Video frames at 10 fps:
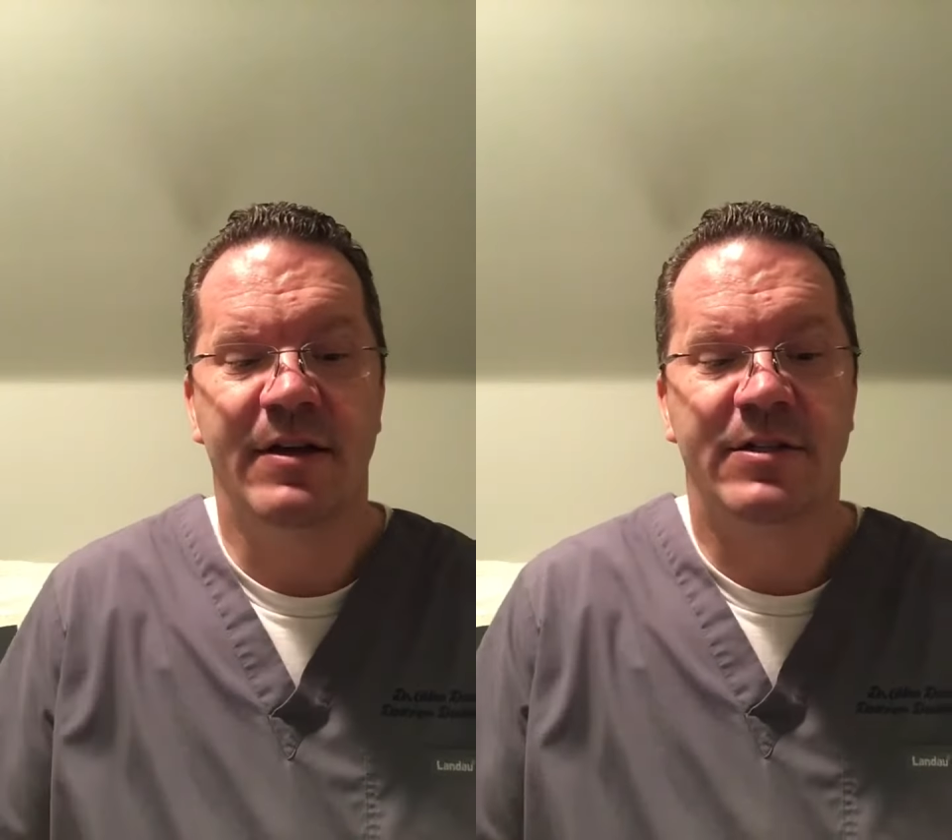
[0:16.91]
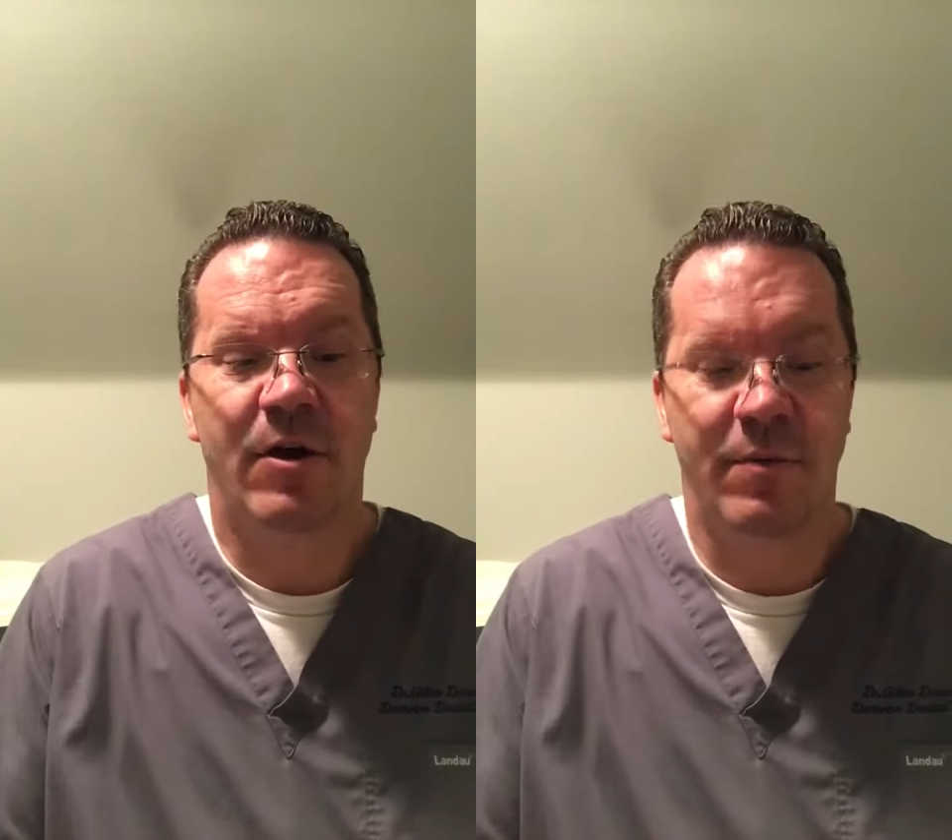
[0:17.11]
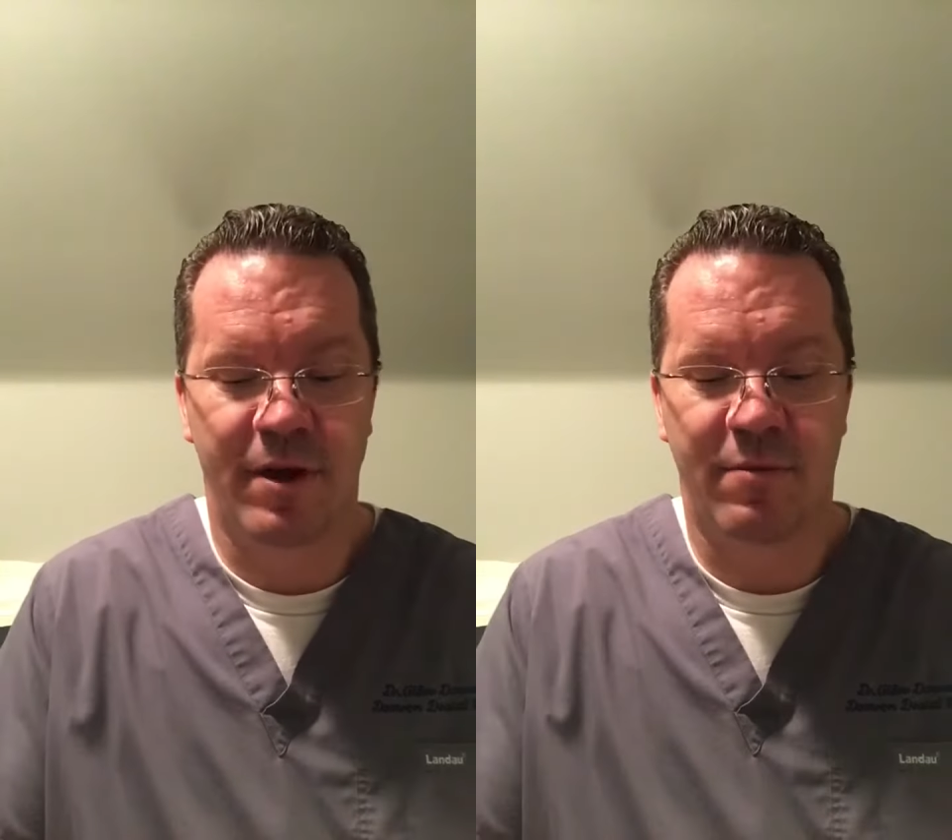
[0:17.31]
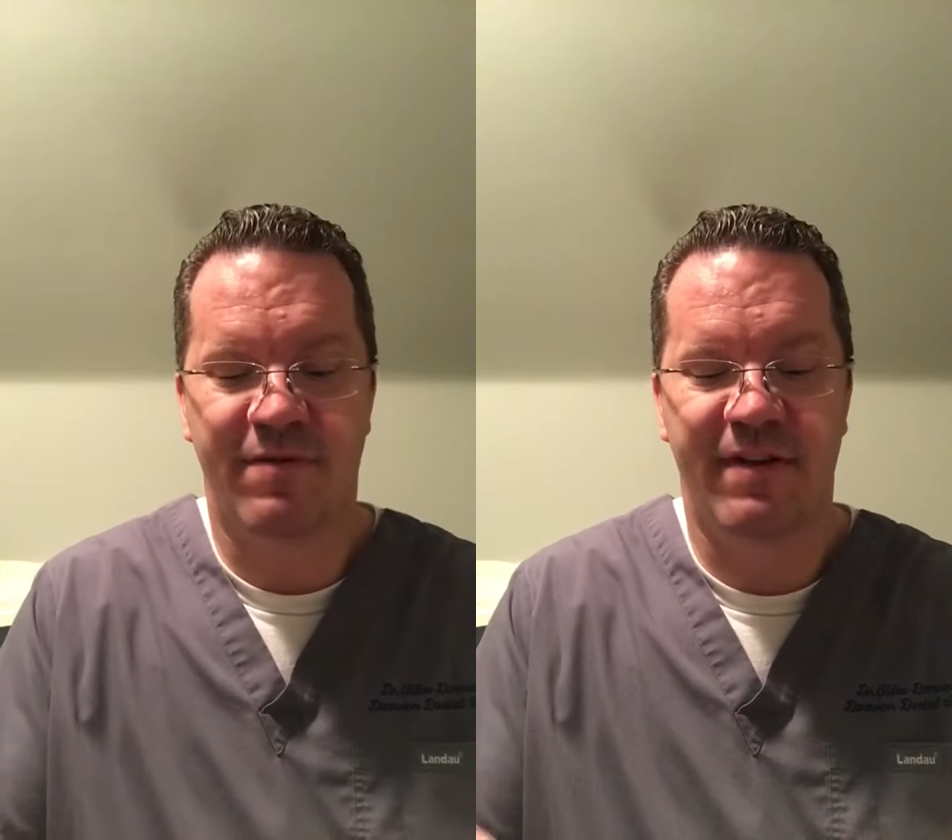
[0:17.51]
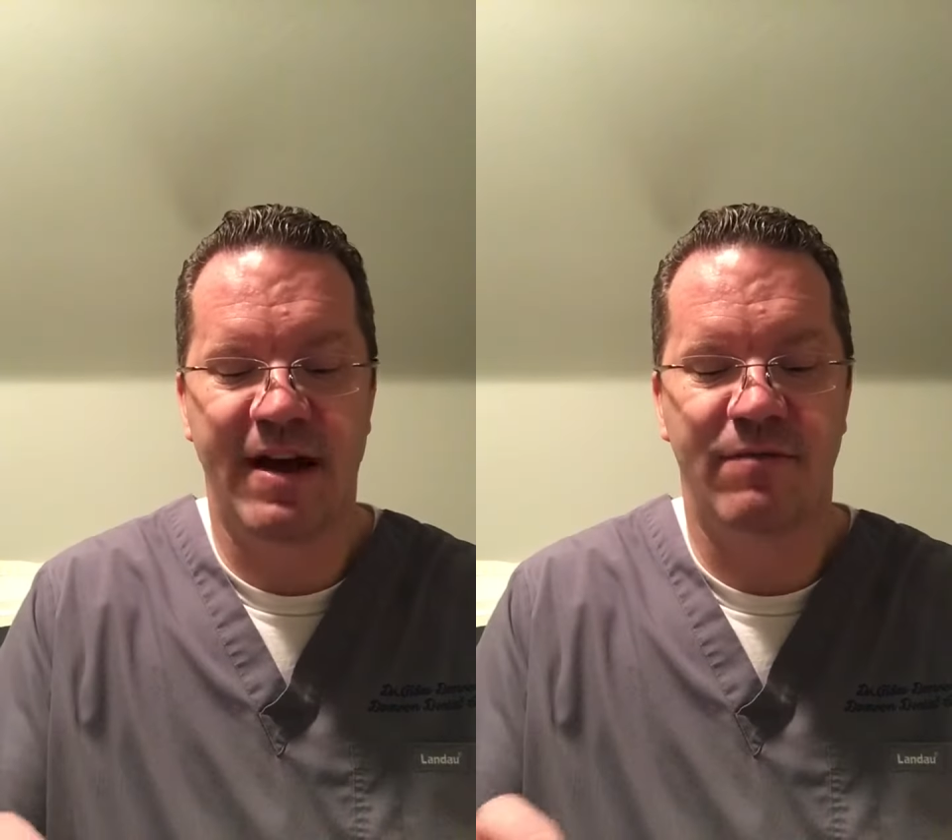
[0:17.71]
Starting with number
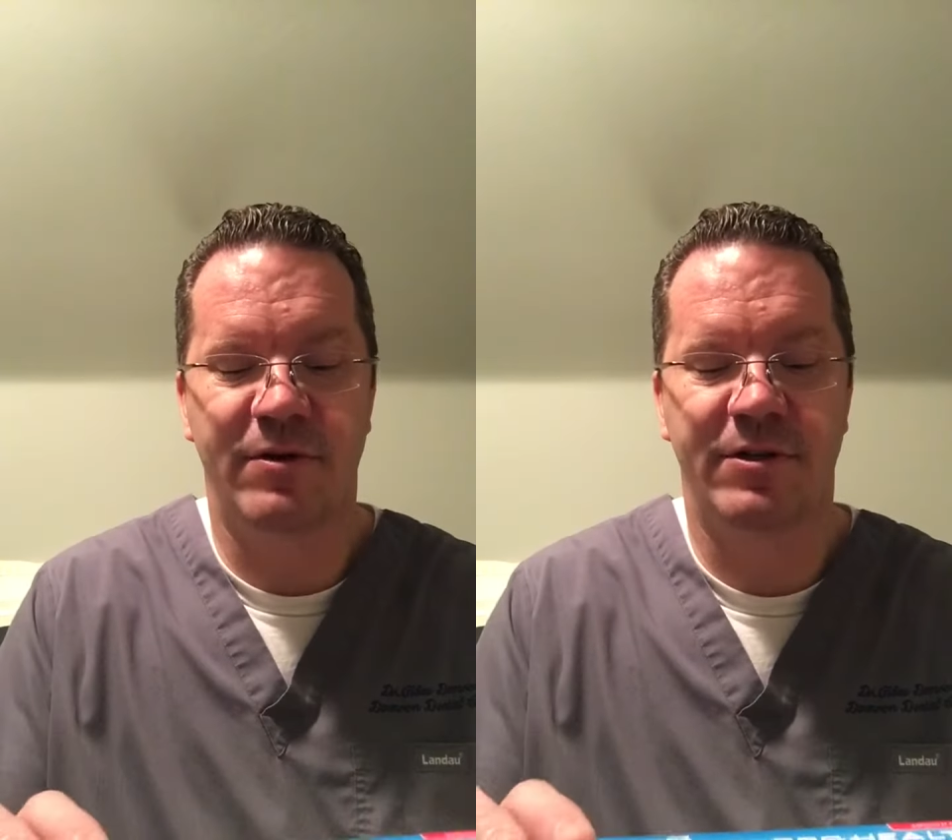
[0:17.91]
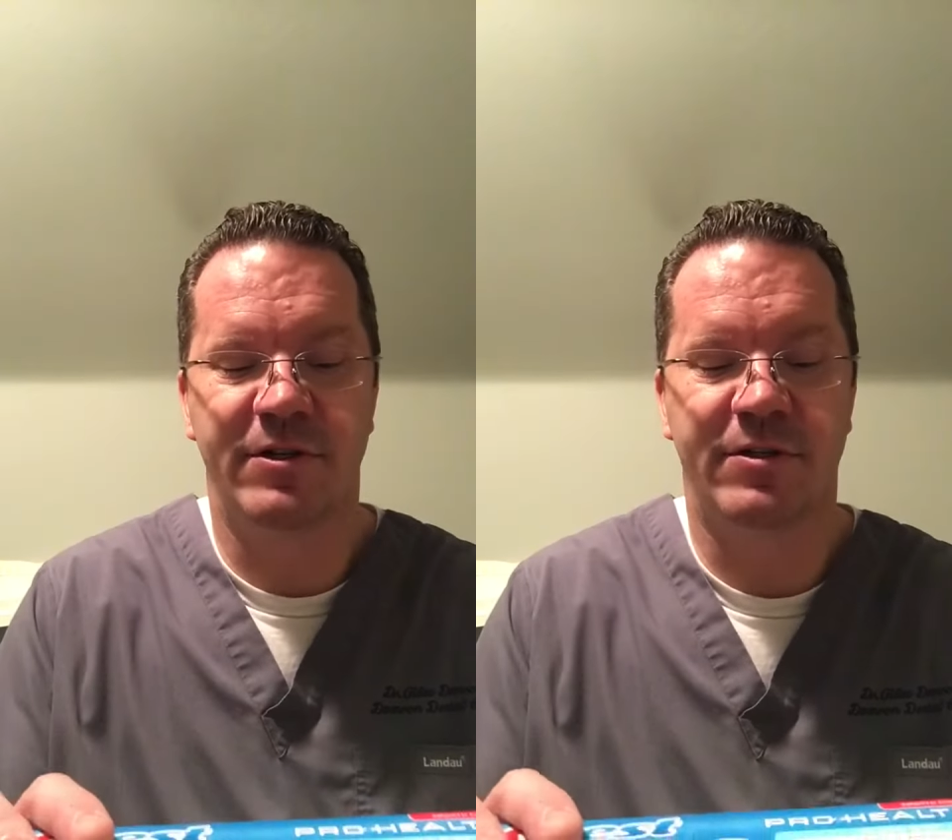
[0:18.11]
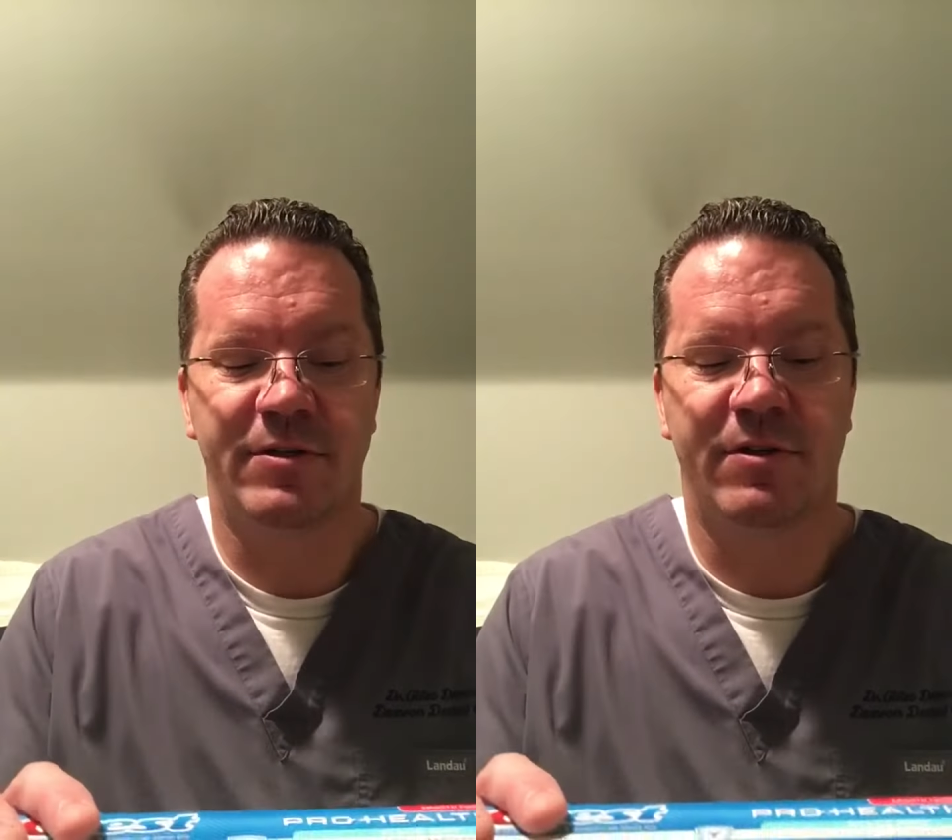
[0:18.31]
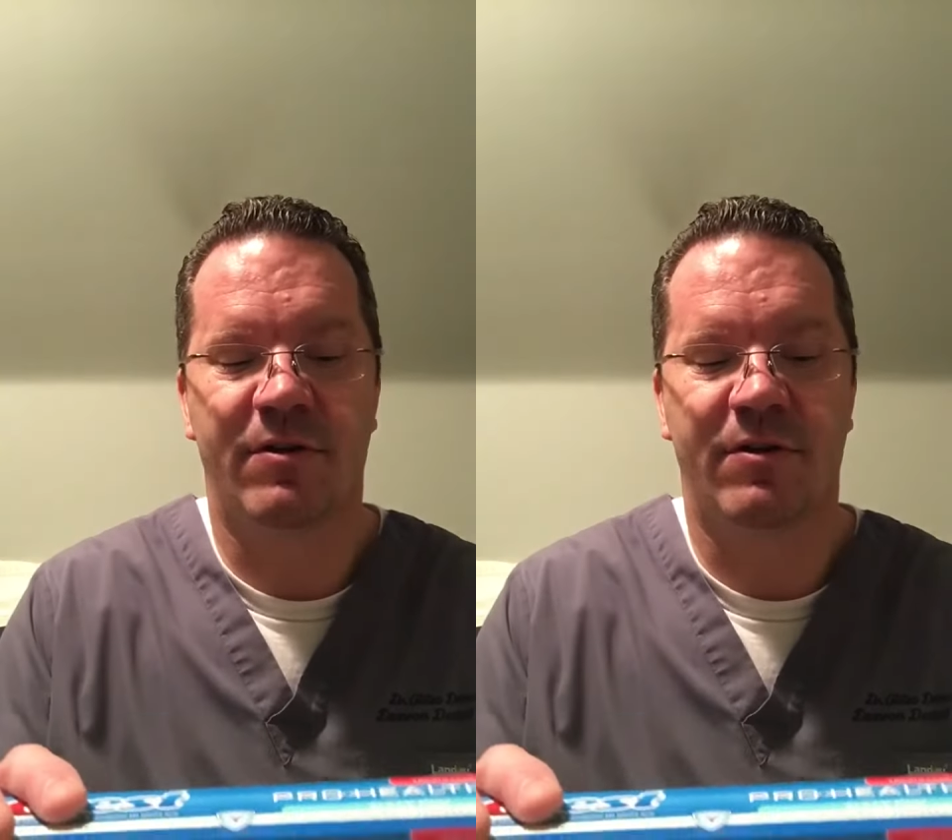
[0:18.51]
five, which is